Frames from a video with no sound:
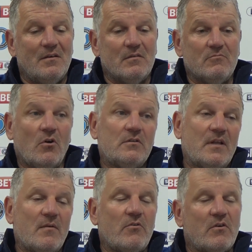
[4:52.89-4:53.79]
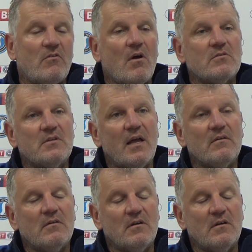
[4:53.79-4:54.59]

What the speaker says: and Rod there on the grass now.